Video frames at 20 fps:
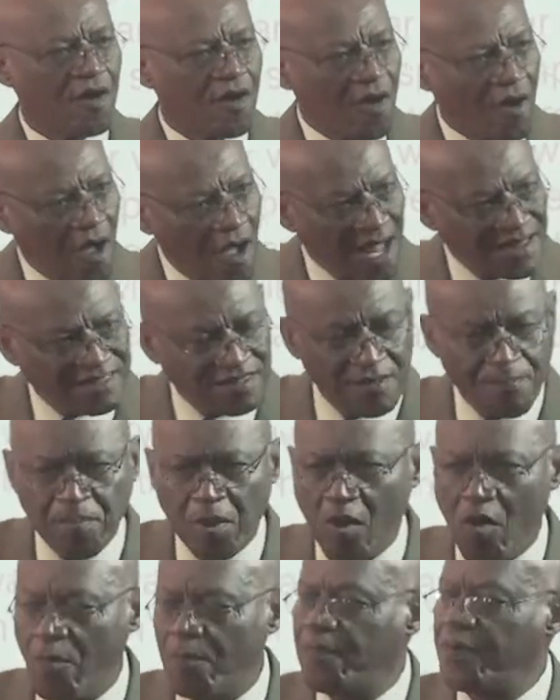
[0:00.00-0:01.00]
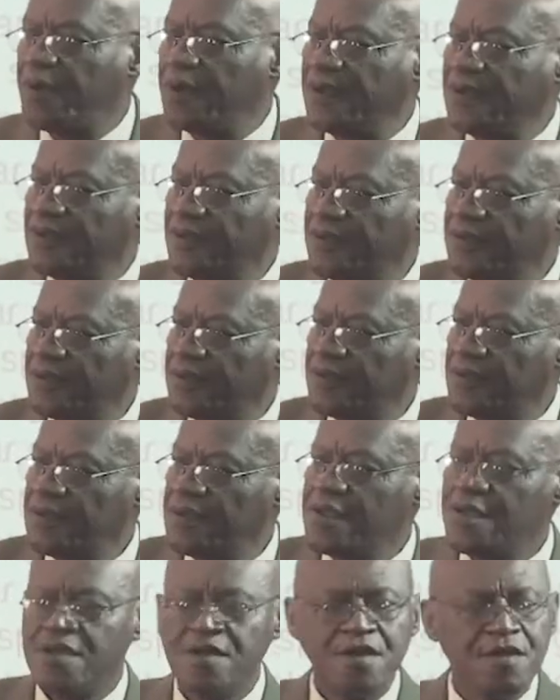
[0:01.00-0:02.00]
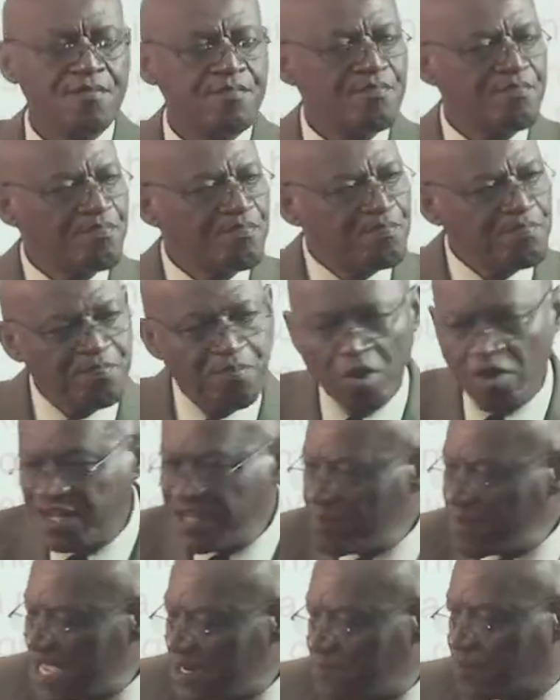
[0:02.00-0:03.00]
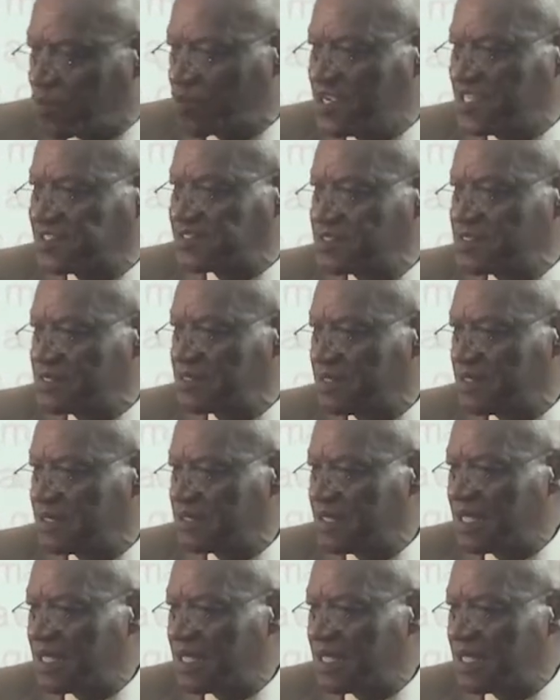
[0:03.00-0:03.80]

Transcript: caught the Pope, put him in prison,